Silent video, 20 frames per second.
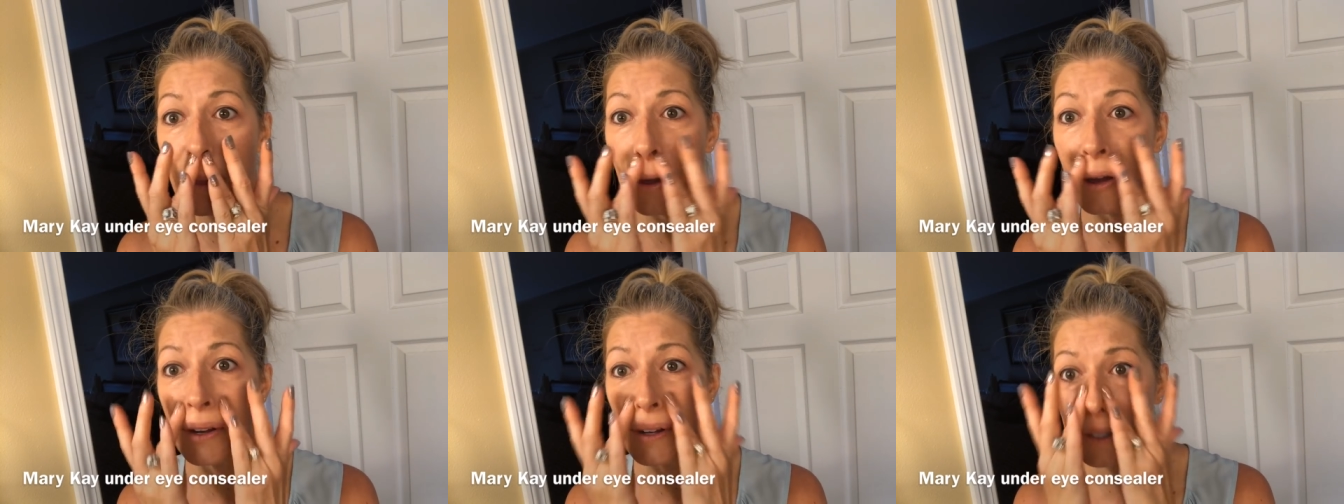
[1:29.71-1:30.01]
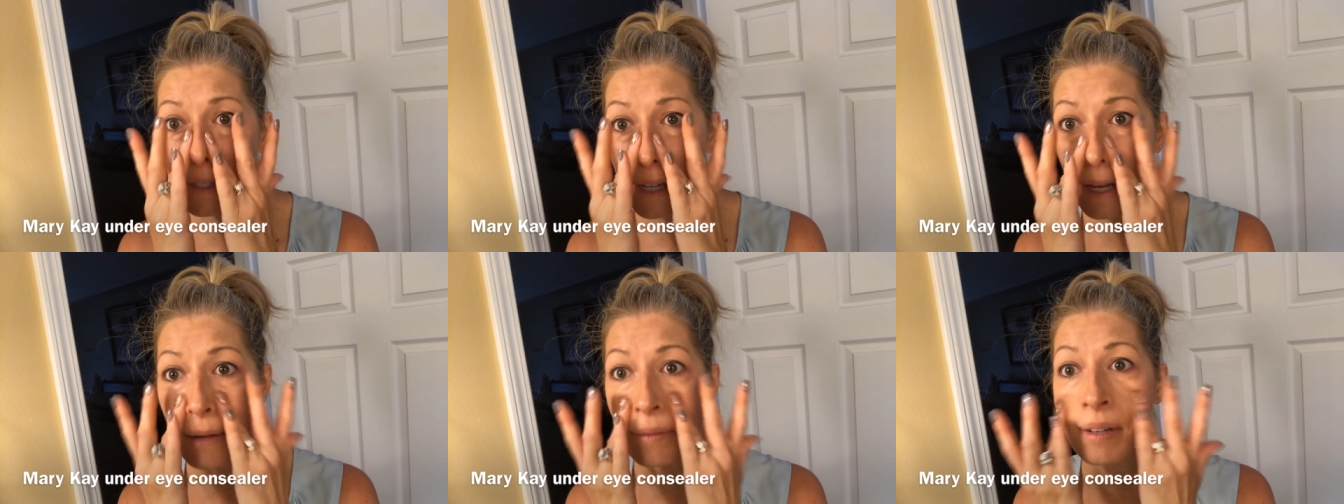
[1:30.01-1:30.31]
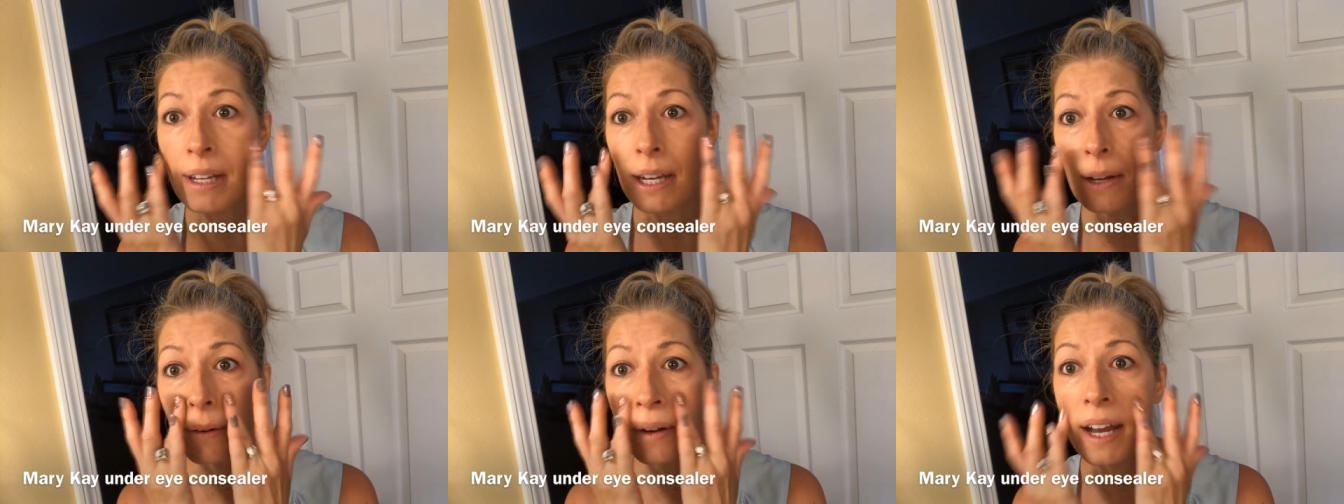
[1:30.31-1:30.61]
longer
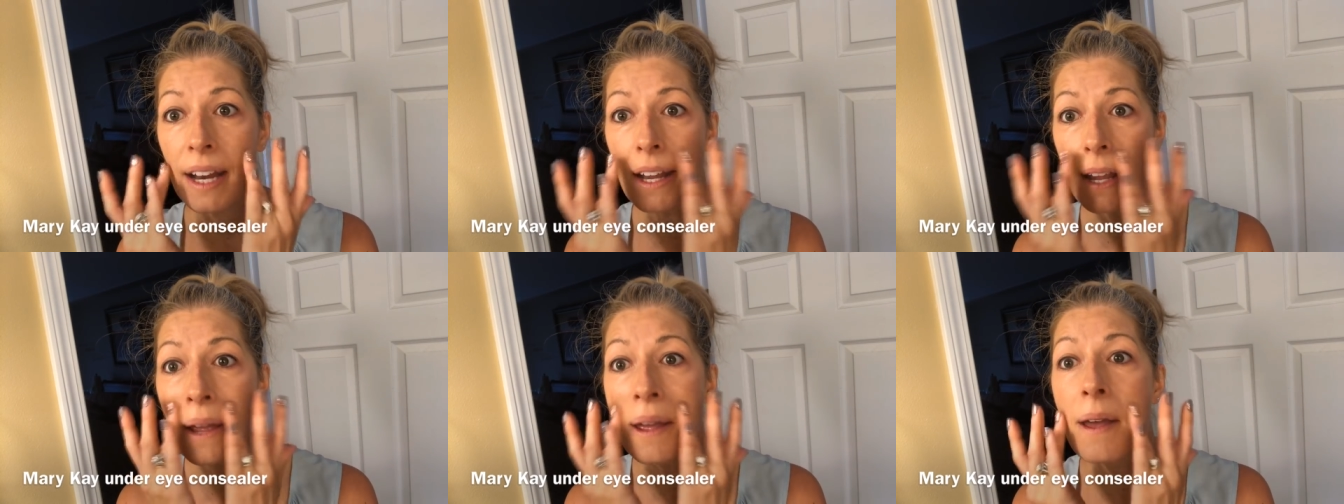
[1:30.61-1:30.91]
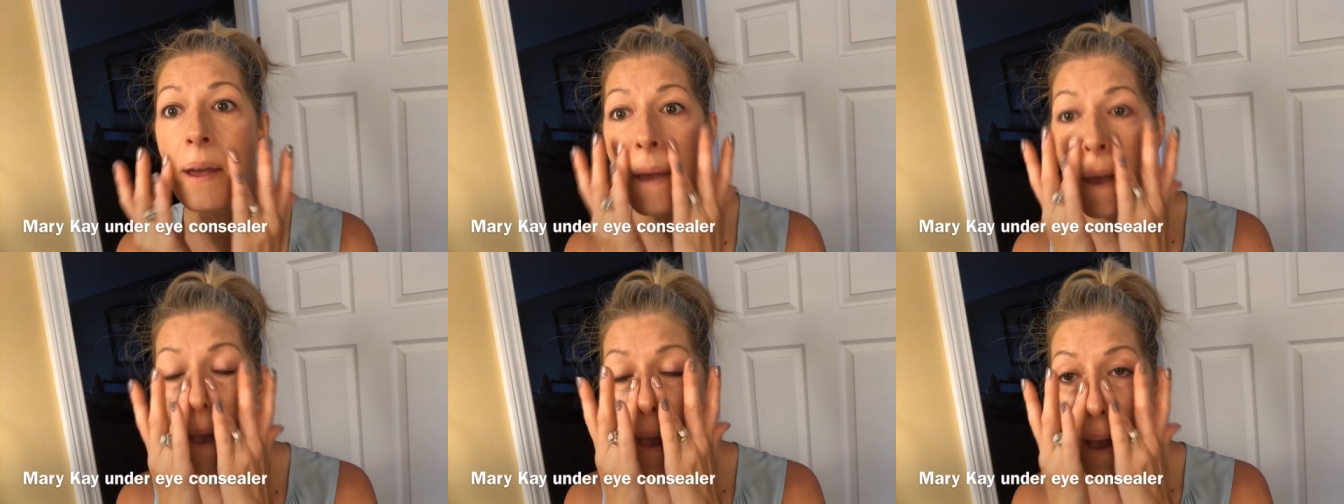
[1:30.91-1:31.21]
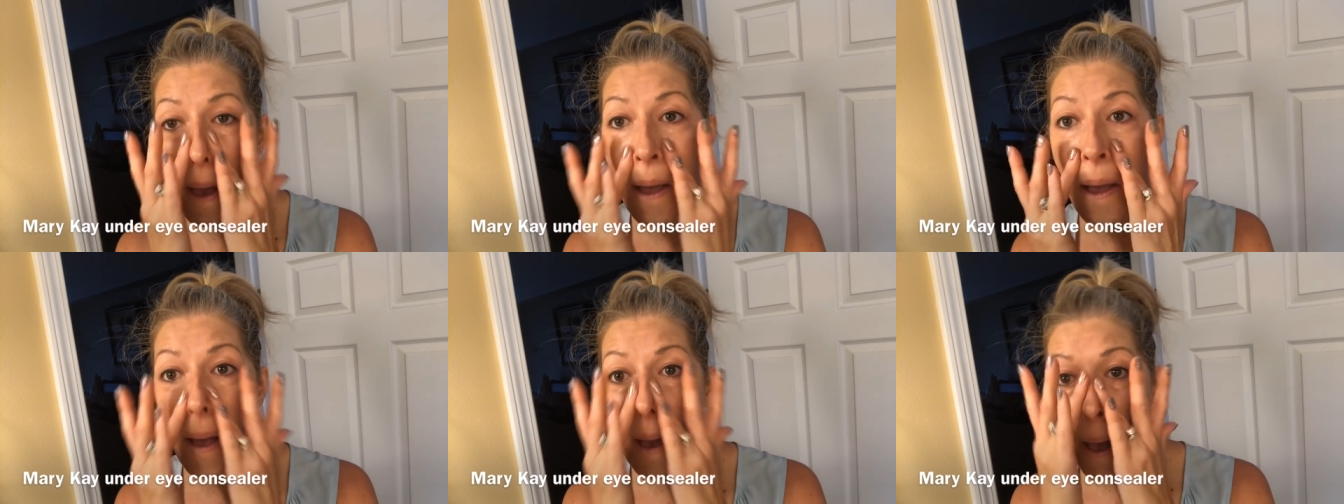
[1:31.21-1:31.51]
time to get ready,
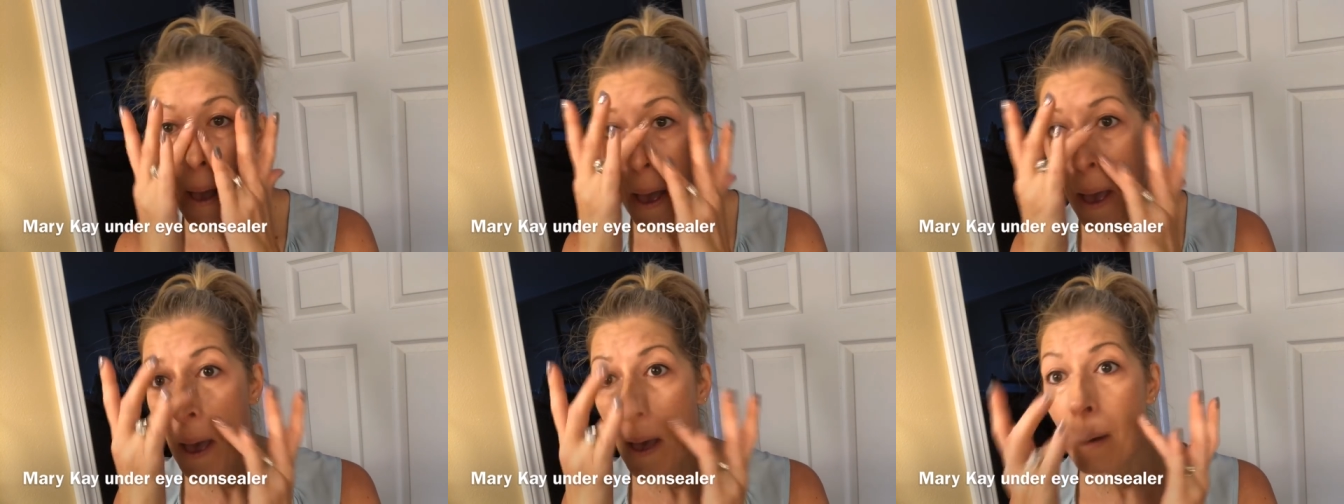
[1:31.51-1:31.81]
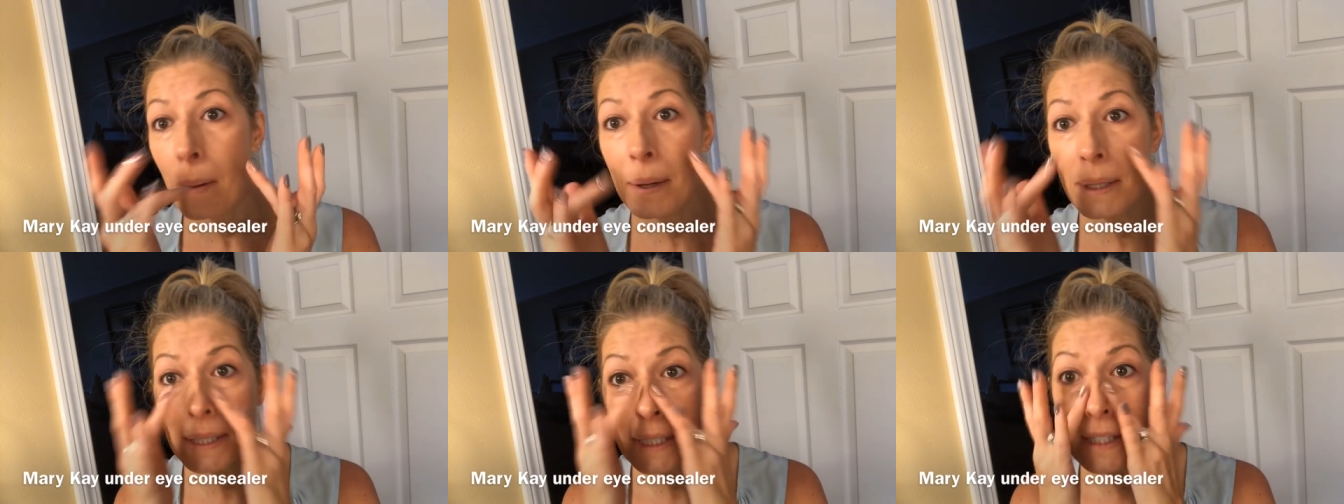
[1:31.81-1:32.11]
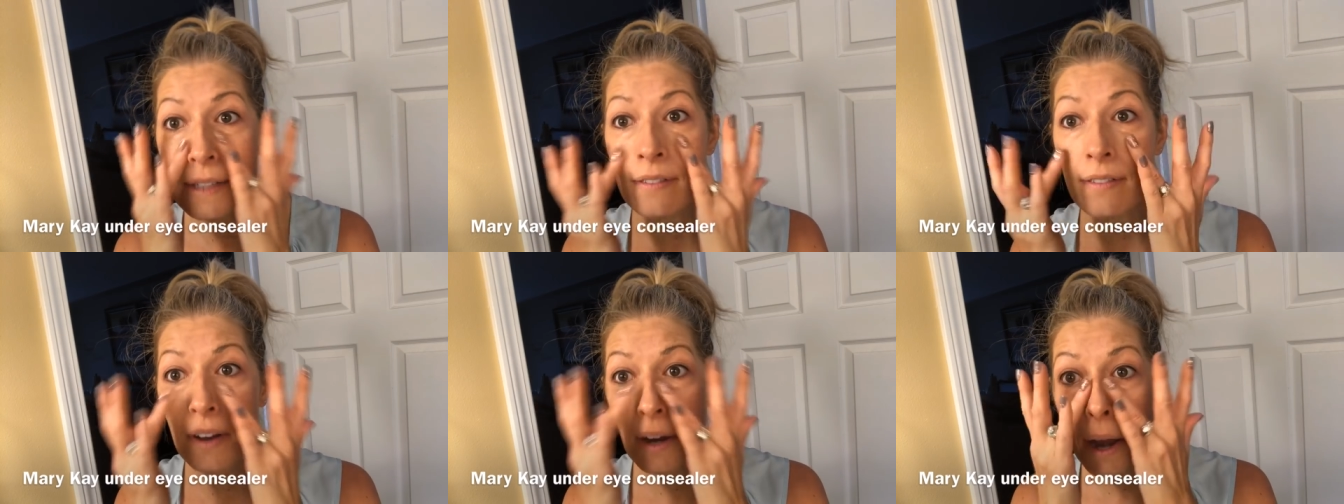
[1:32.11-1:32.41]
which
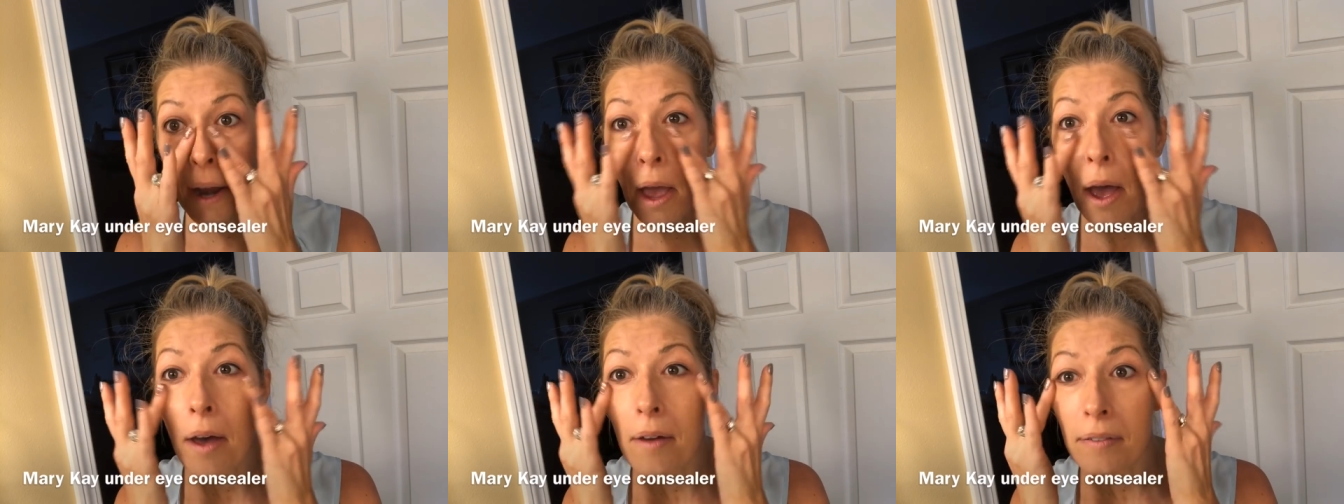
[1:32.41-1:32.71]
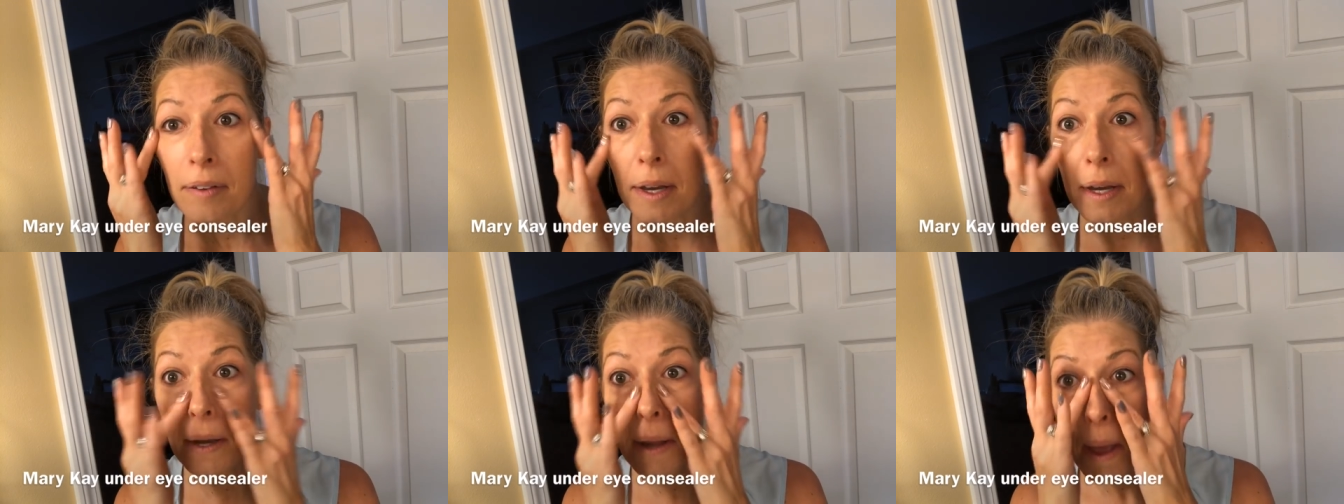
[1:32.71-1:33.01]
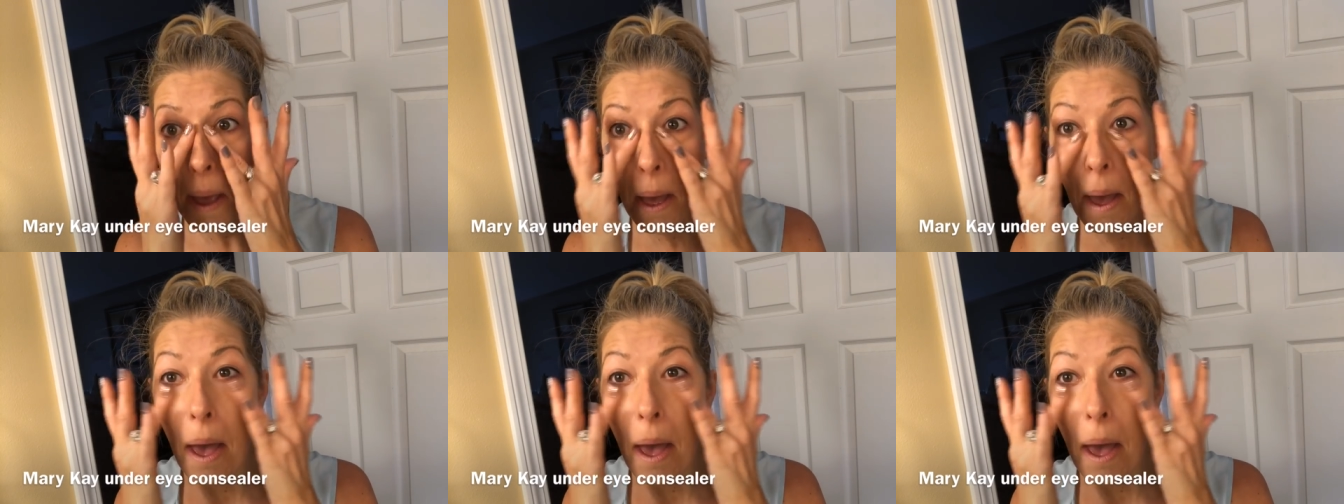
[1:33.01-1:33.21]
isn't very often.